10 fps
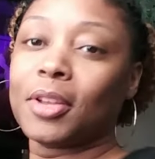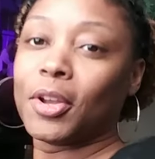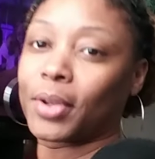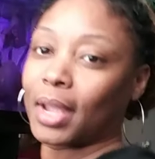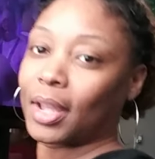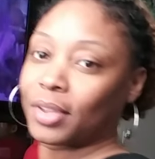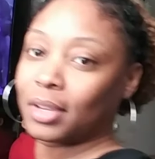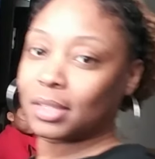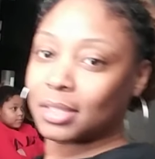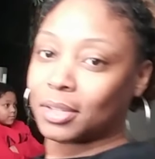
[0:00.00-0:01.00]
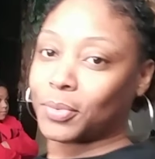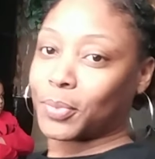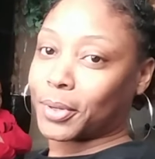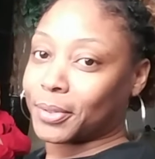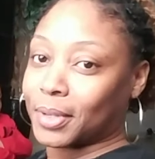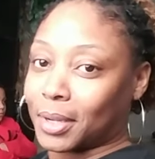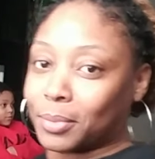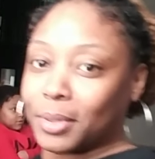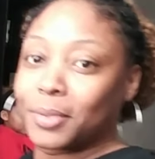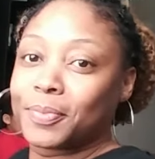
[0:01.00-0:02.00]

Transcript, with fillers: Okay, I think this is going to work. I don't know.